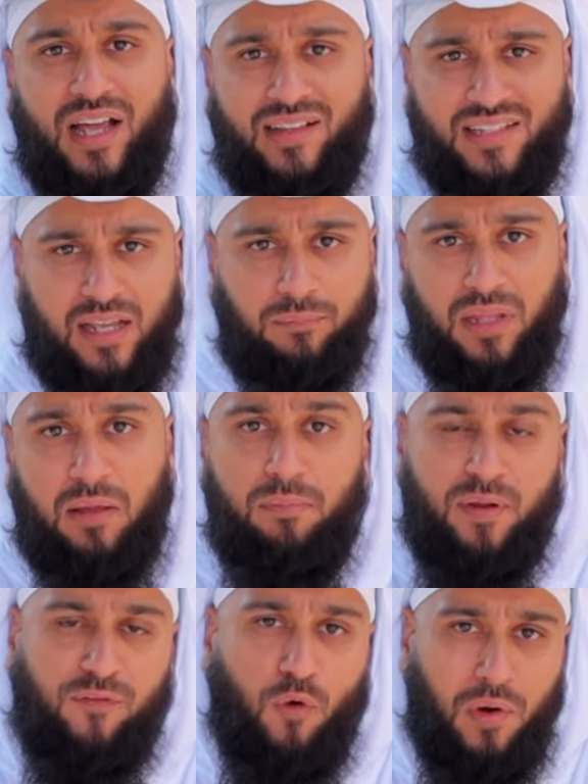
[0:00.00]
done something
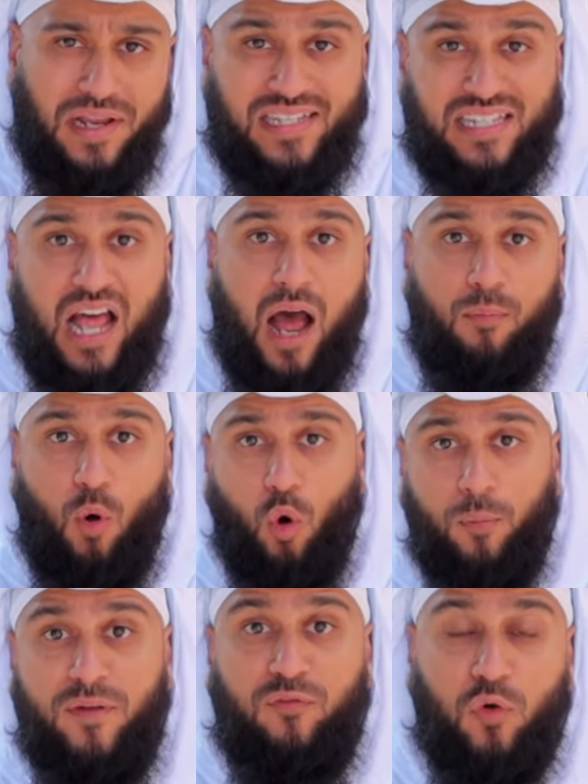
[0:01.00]
before Islam
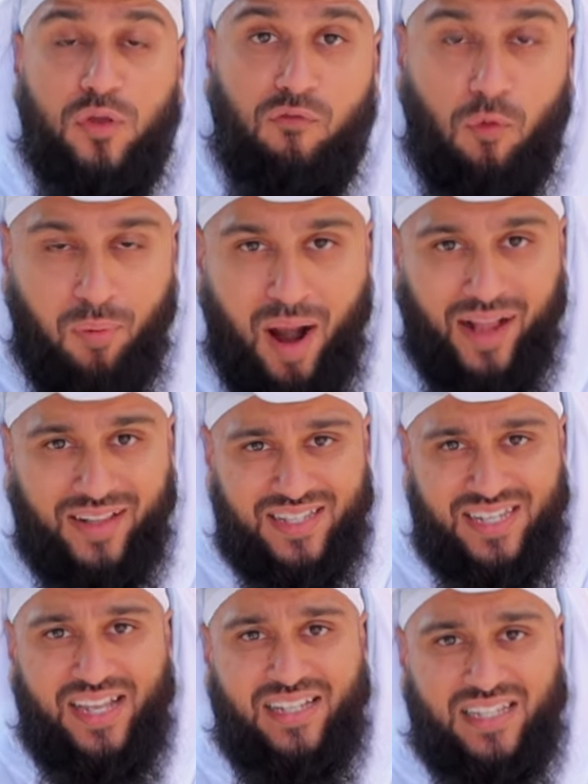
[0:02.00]
or before you were
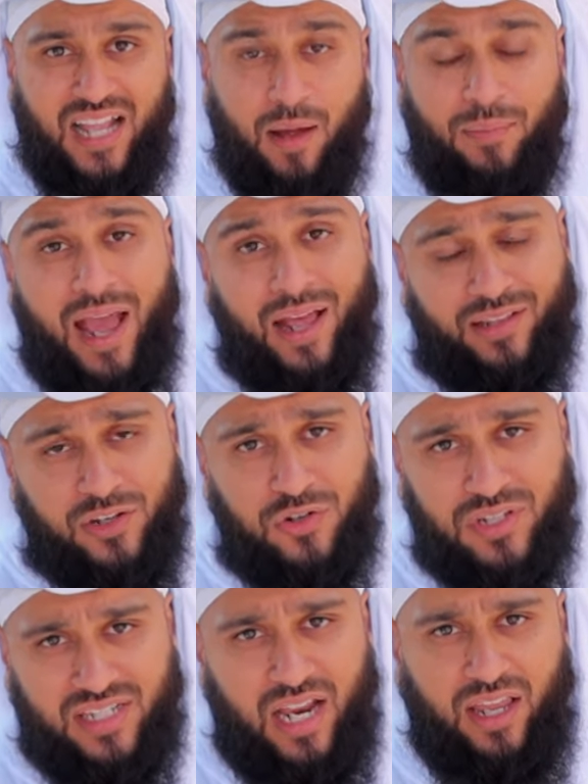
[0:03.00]
practicing Islam that you're
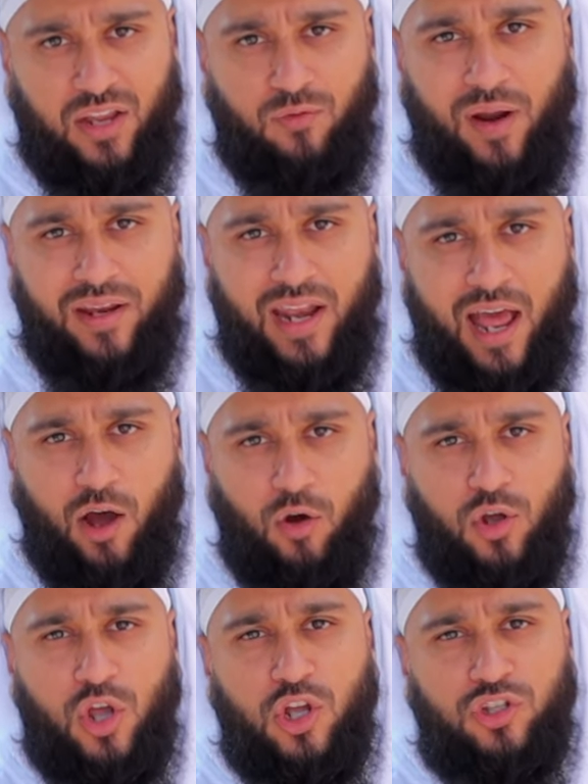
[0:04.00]
stuck in right
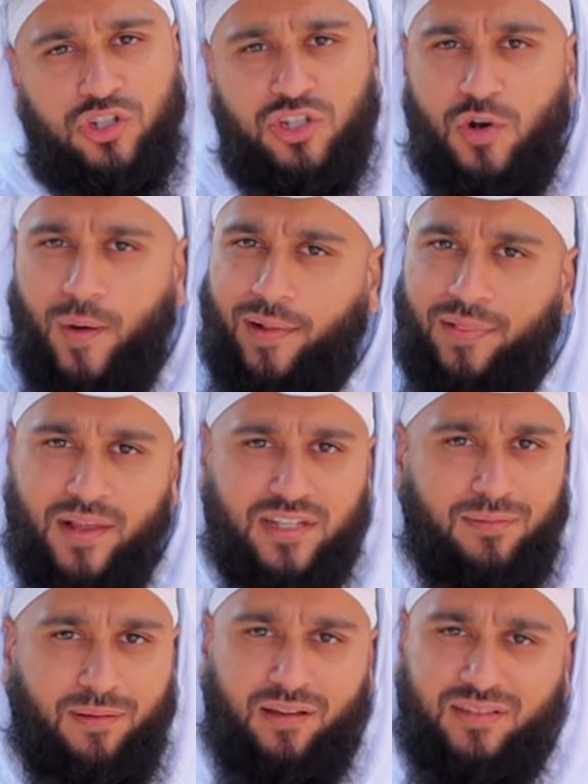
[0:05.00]
now. Just know Allah
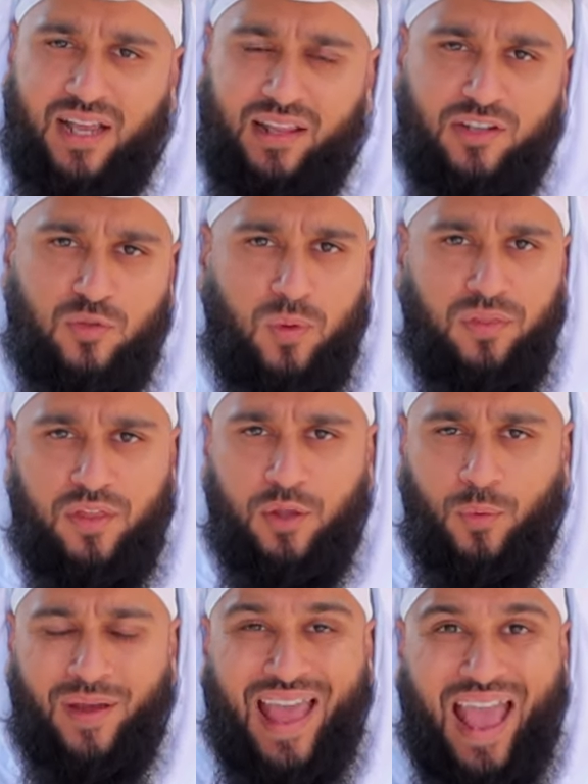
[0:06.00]
subhanahu wa ta'ala is with
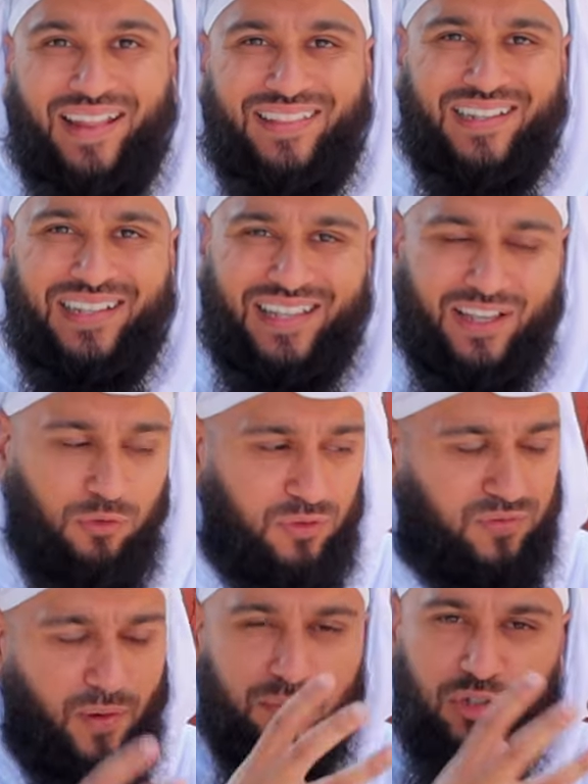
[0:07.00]
you. And the guilt
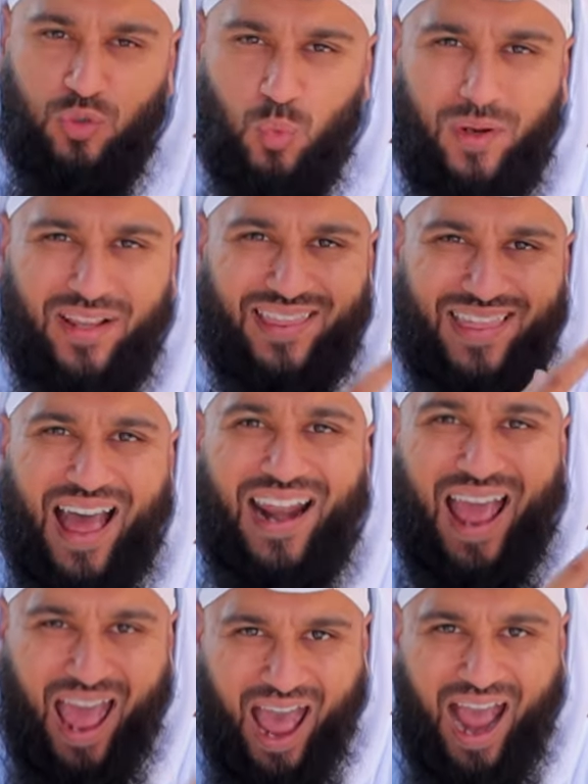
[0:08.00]
from doing that
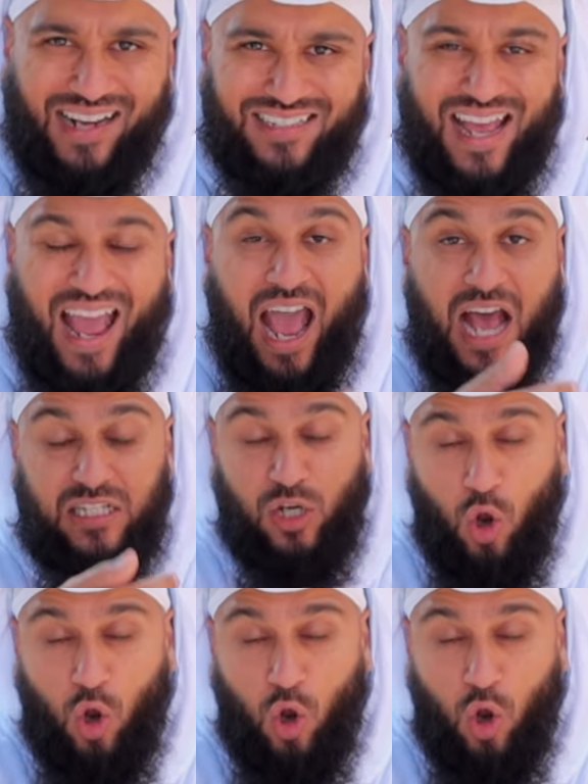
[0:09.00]
act has